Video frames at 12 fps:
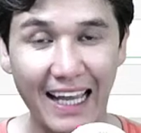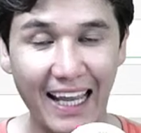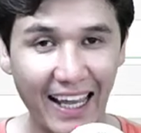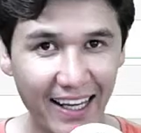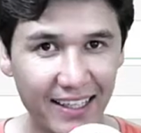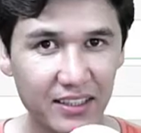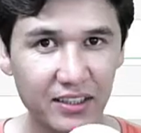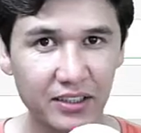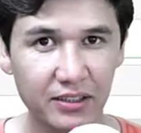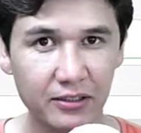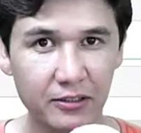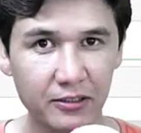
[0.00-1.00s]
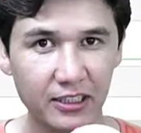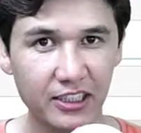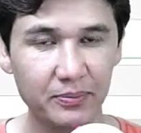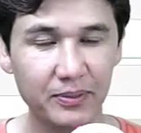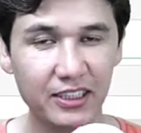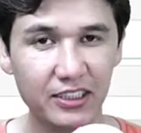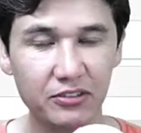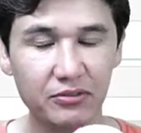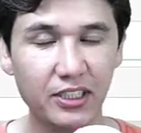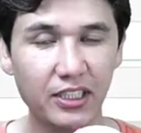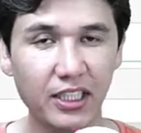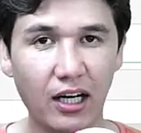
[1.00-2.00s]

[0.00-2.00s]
and, it means we